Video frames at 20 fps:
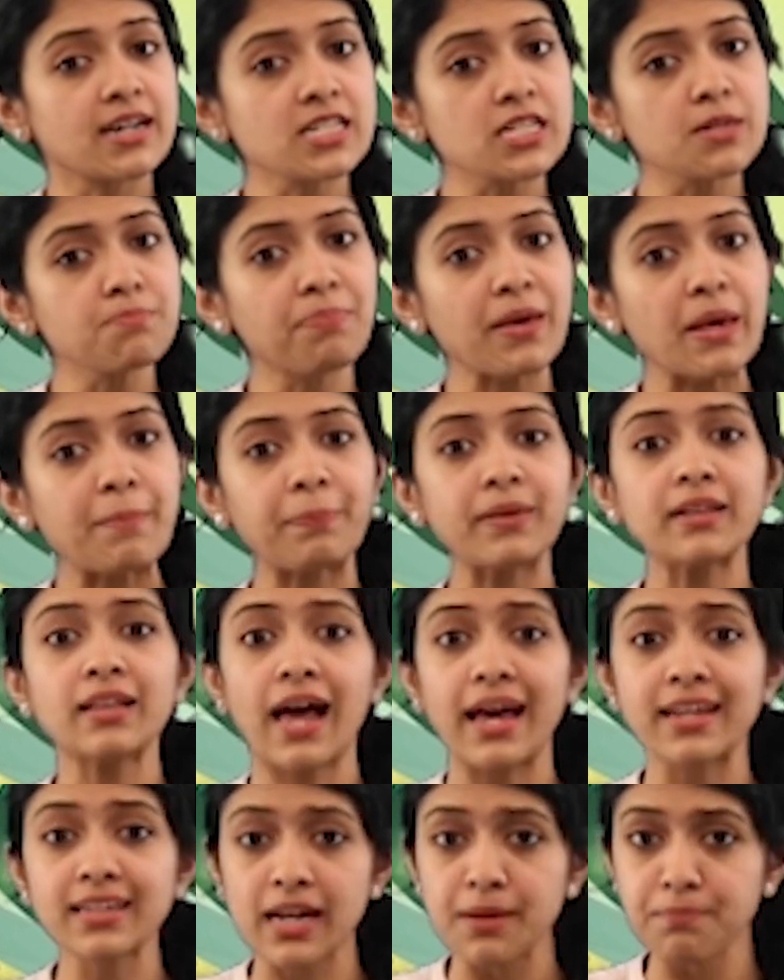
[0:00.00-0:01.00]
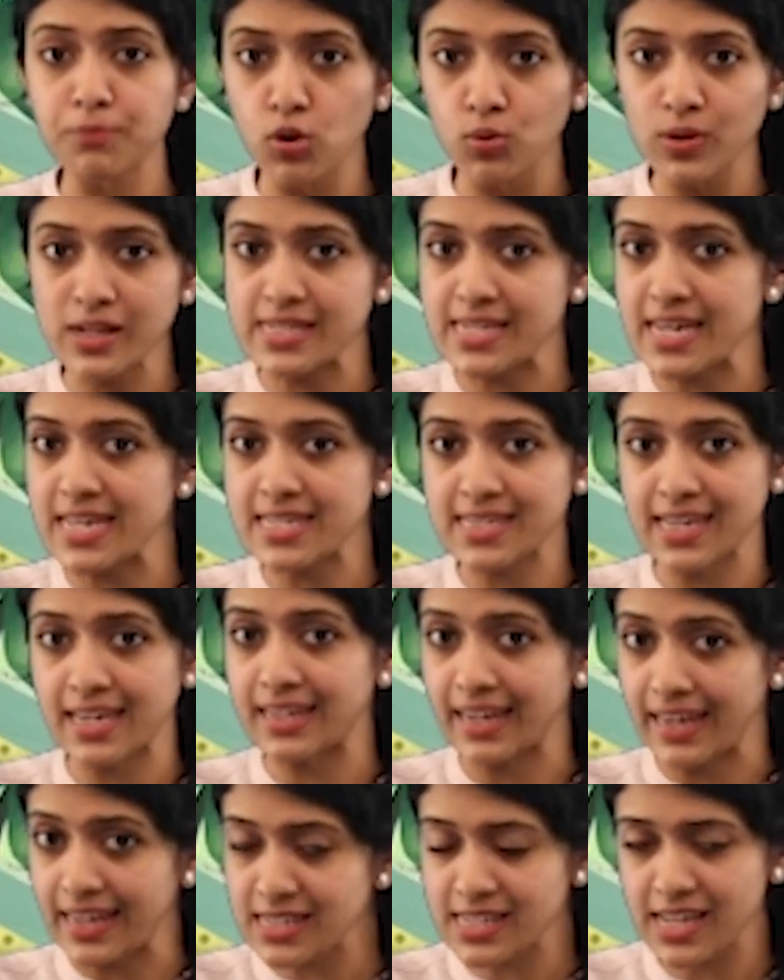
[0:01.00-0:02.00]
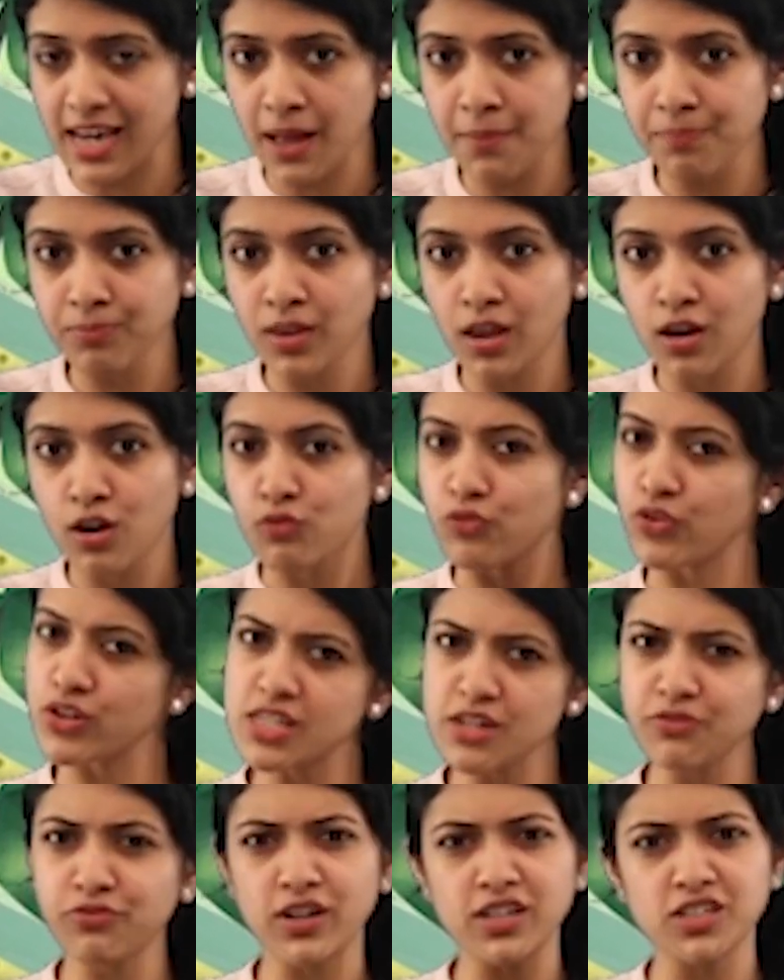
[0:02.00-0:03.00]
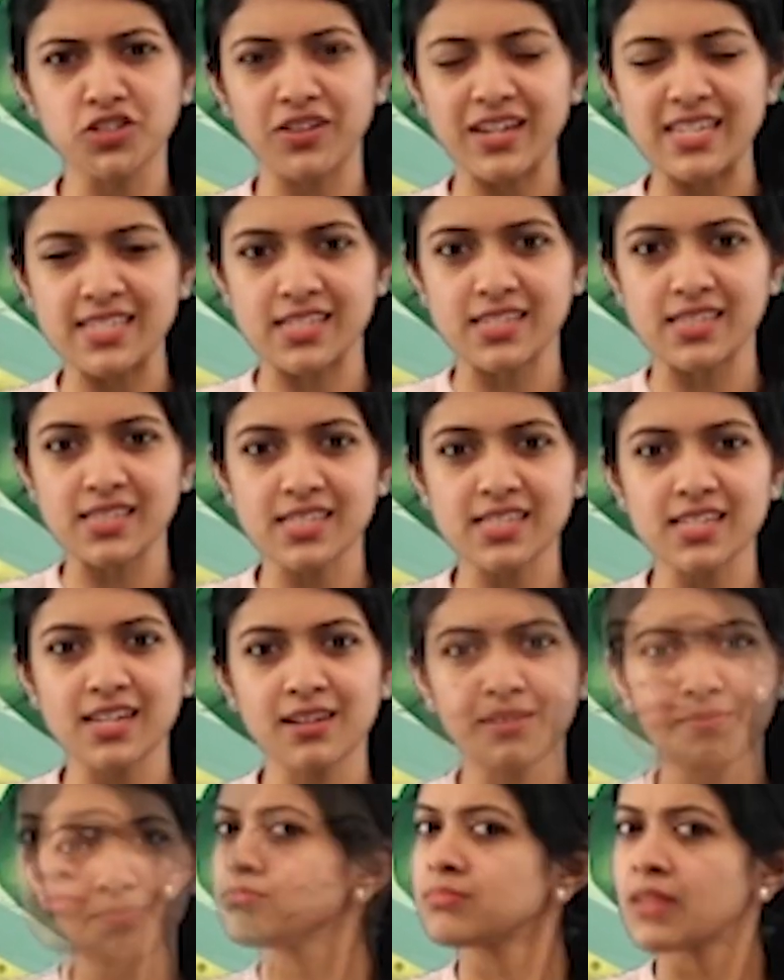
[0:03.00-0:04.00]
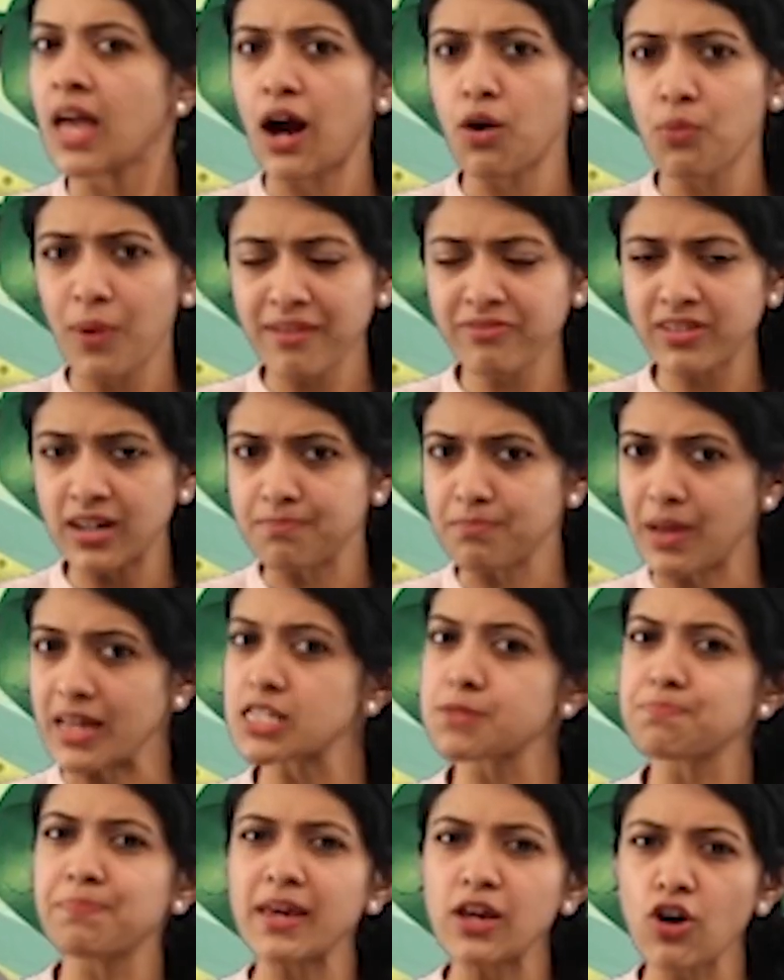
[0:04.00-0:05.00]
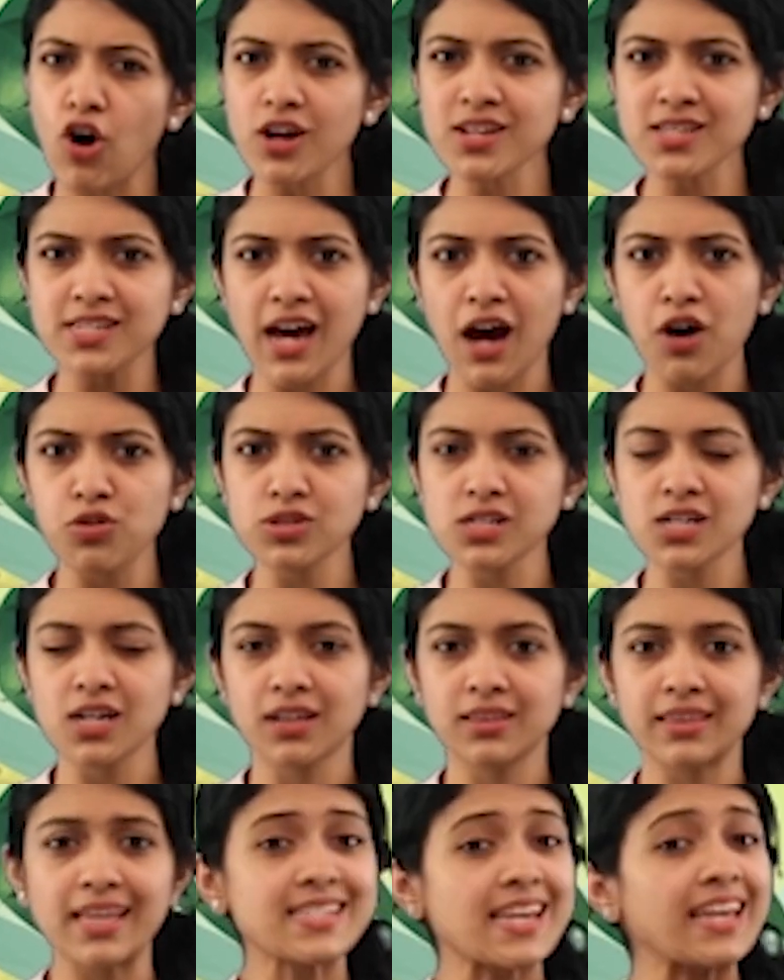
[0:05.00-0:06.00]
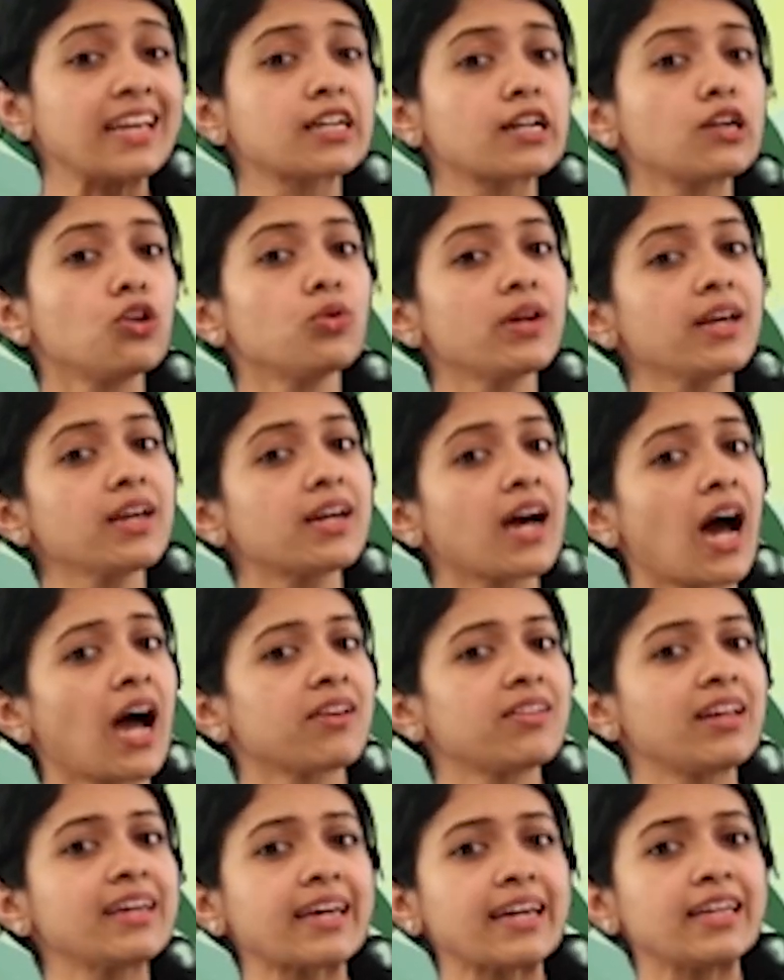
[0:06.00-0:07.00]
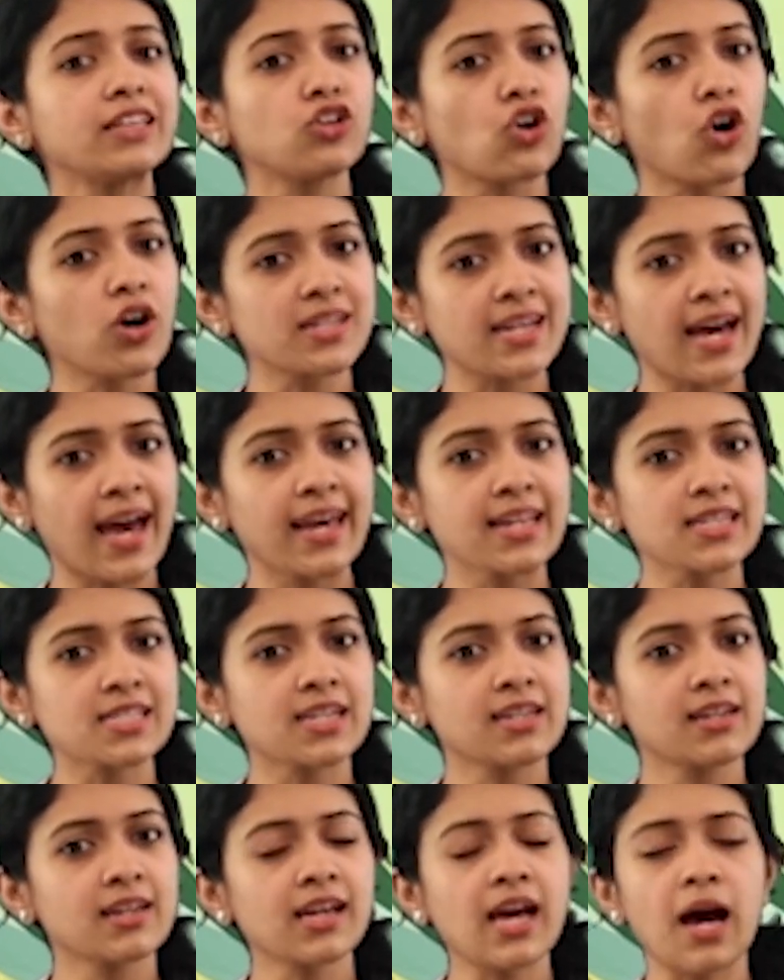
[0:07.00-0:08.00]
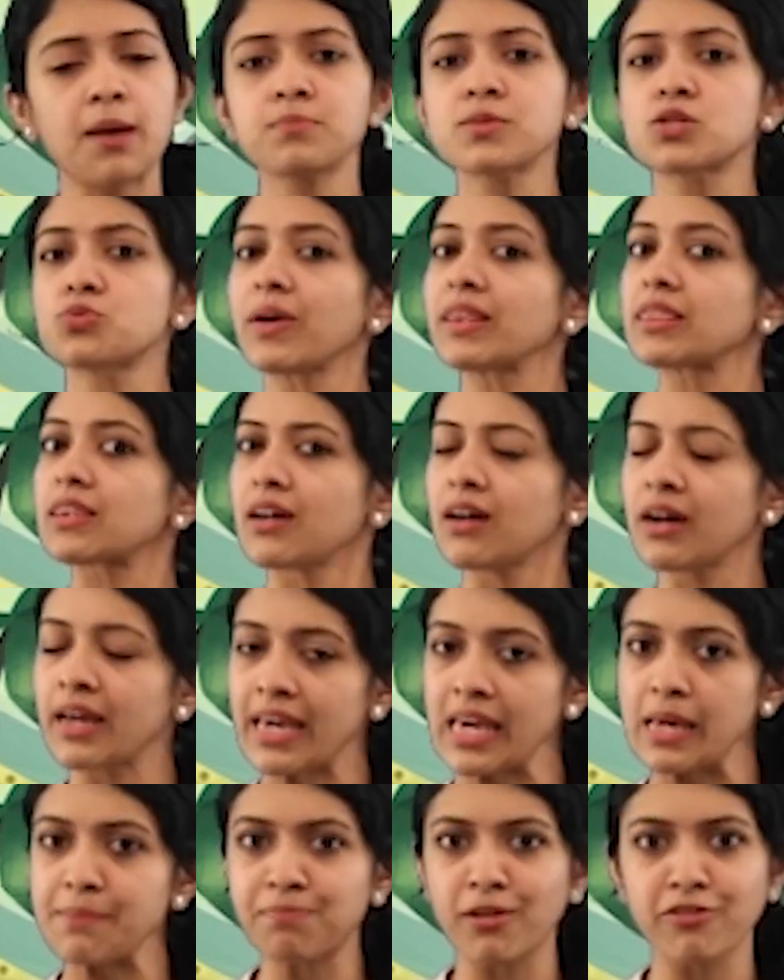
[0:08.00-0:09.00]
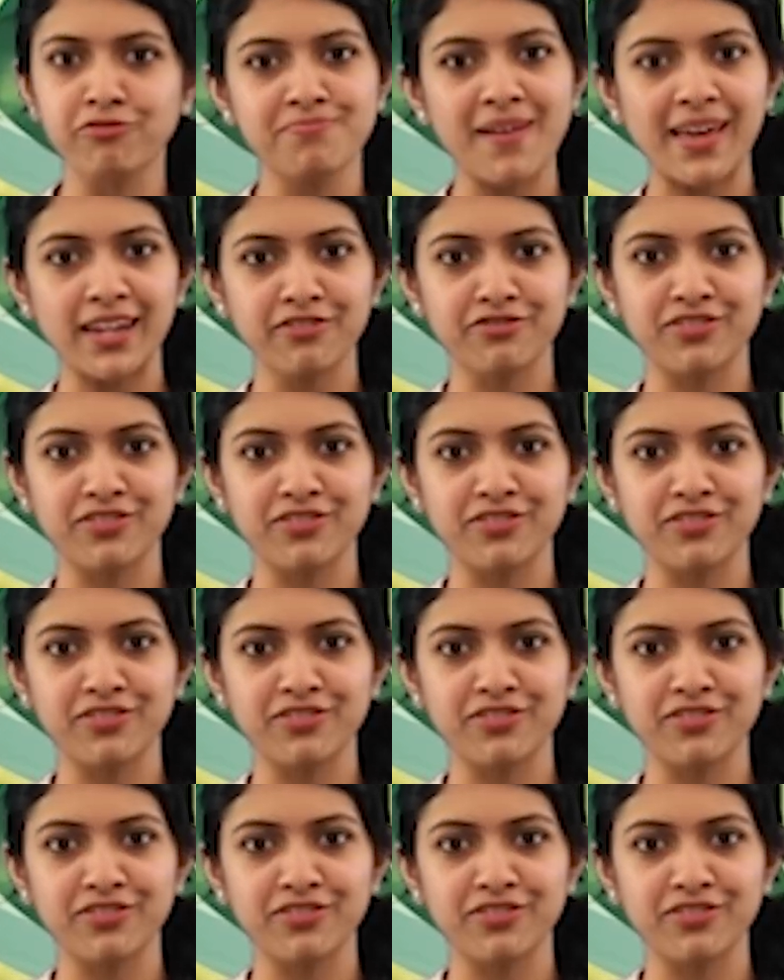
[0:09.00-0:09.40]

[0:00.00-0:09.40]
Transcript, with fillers: certain people and communities in India for different reasons. However, it's beyond doubt that including garlic in your diet comes with a heap of